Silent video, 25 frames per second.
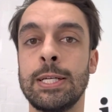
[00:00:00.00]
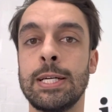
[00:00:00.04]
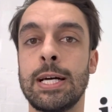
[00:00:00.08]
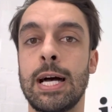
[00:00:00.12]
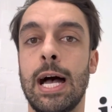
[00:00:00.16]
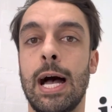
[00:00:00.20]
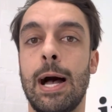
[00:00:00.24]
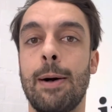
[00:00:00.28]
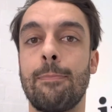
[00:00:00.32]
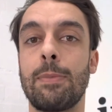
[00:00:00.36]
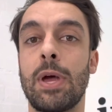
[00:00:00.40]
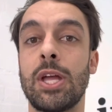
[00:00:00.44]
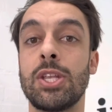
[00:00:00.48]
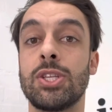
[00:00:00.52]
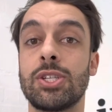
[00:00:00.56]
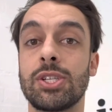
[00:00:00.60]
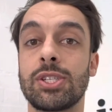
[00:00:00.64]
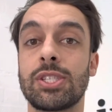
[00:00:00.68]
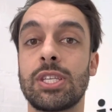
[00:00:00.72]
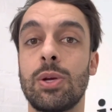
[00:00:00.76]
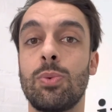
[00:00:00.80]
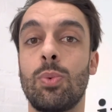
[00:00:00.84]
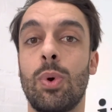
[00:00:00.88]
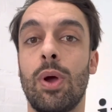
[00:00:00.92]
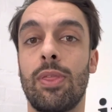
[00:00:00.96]
and just
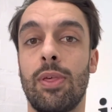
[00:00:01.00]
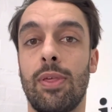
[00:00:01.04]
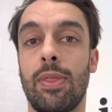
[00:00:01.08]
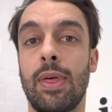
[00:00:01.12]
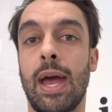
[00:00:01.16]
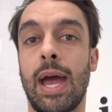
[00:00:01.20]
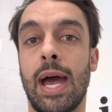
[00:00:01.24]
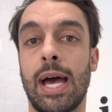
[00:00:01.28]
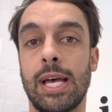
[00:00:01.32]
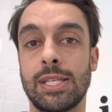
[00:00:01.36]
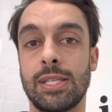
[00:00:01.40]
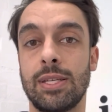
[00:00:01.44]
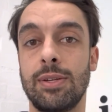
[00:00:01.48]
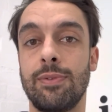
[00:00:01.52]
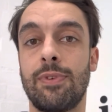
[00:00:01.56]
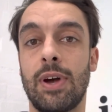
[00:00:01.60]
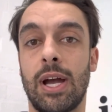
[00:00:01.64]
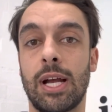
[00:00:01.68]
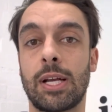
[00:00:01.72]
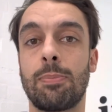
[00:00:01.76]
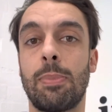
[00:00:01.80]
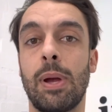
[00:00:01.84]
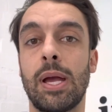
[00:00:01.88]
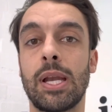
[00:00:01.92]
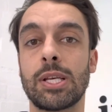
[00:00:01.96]
see whether there has in
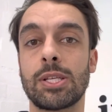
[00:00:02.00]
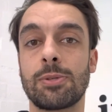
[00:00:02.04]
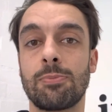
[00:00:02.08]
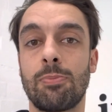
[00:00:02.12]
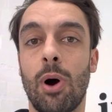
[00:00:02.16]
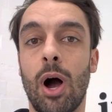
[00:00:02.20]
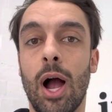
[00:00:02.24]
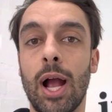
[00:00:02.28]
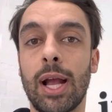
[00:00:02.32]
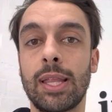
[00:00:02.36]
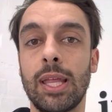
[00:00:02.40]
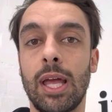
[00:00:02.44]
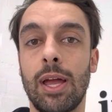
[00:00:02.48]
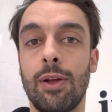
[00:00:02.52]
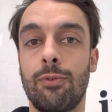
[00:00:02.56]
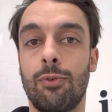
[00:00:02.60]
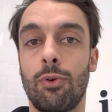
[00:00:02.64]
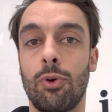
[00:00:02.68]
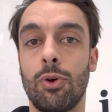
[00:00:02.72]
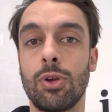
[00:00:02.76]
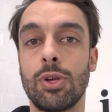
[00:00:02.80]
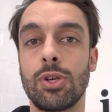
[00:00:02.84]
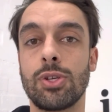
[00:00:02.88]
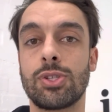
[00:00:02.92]
fact been a spike there for you.